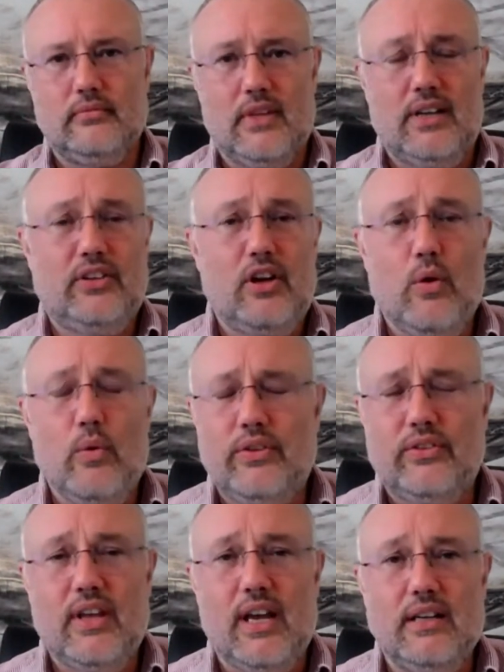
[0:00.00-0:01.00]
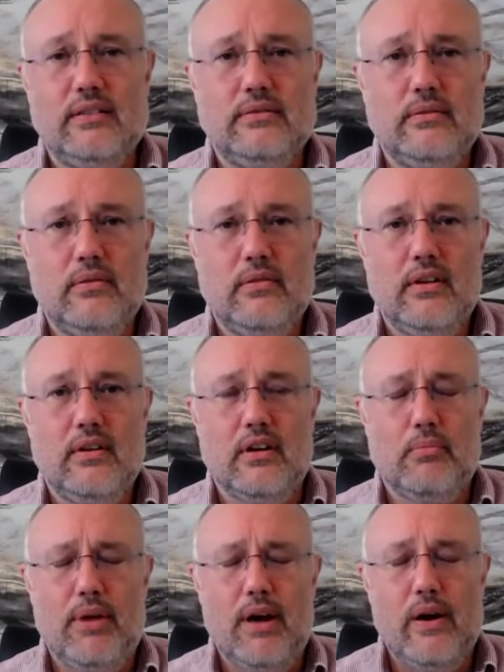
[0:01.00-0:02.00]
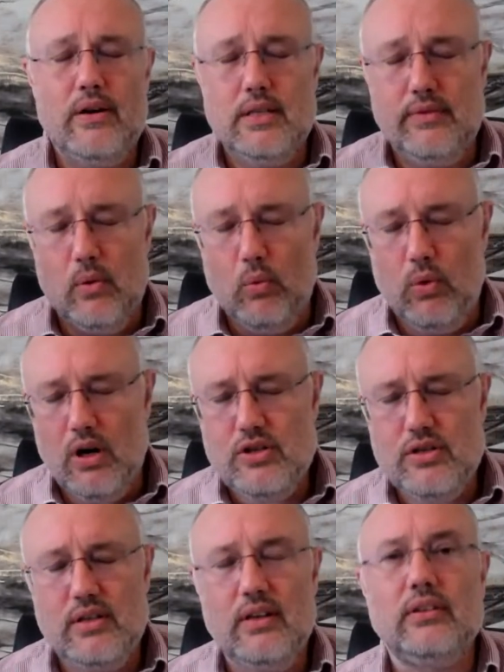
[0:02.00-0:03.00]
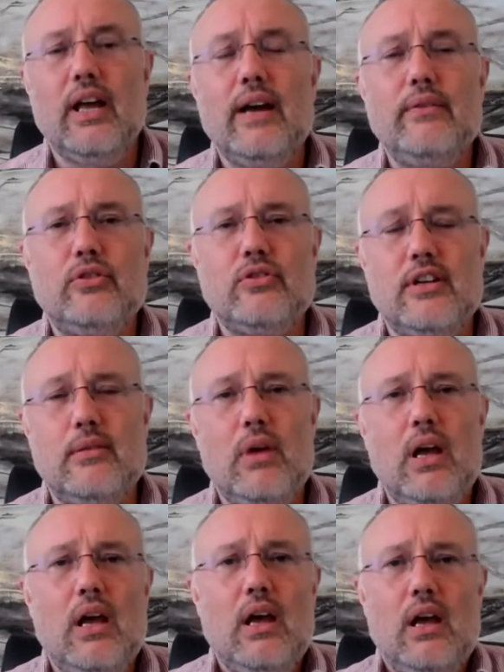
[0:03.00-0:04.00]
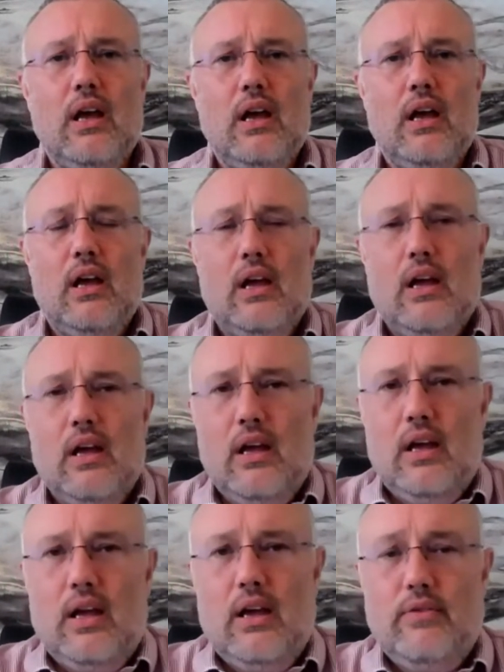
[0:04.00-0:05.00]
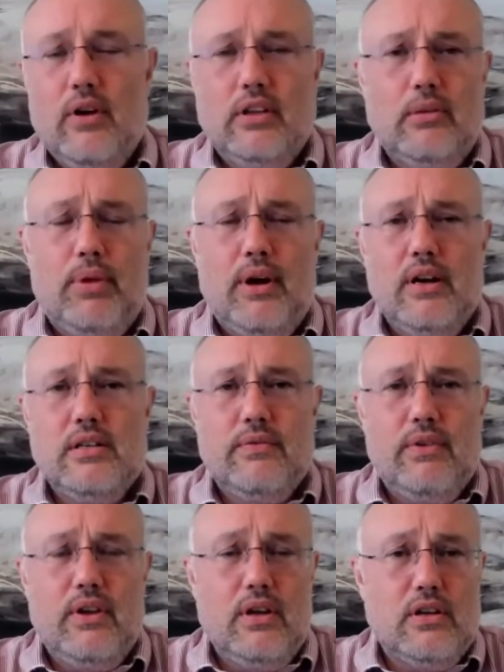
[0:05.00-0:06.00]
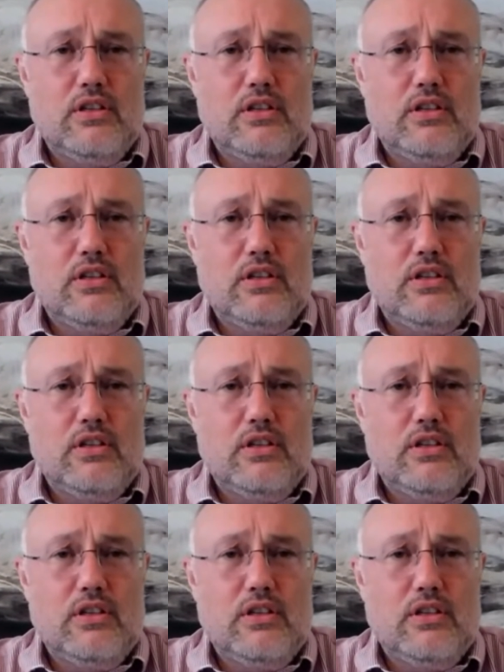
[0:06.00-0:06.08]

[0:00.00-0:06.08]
as I always say, you know, parents, if you're watching this live stream, if you're the parent of a year